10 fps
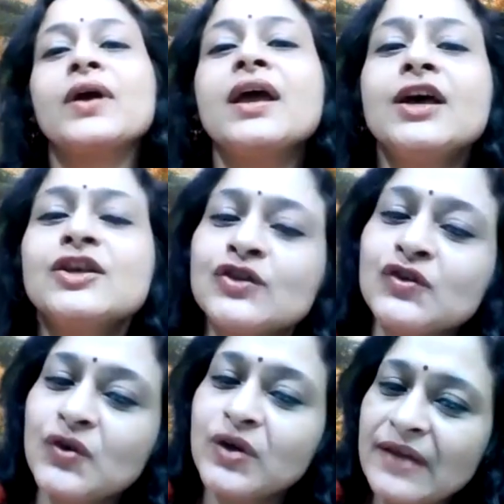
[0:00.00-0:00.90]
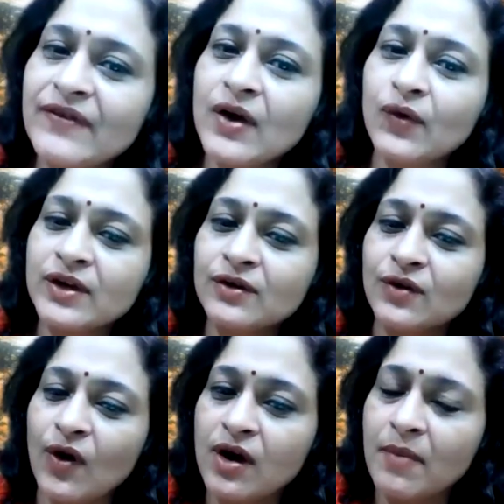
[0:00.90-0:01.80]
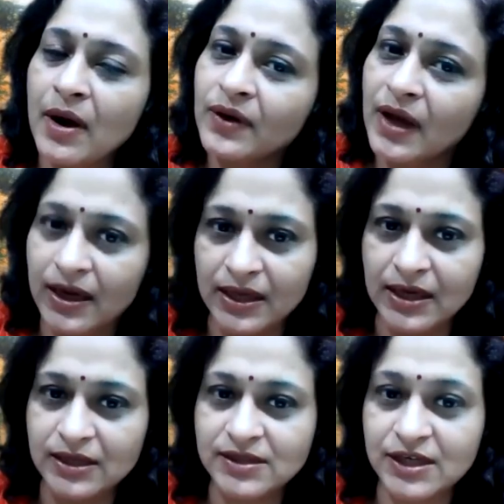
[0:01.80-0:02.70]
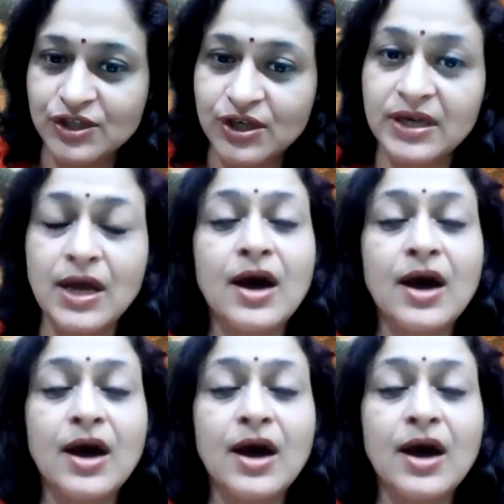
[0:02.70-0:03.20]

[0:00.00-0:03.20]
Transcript: Okay, so today we are going to talk about Angiras Rishi.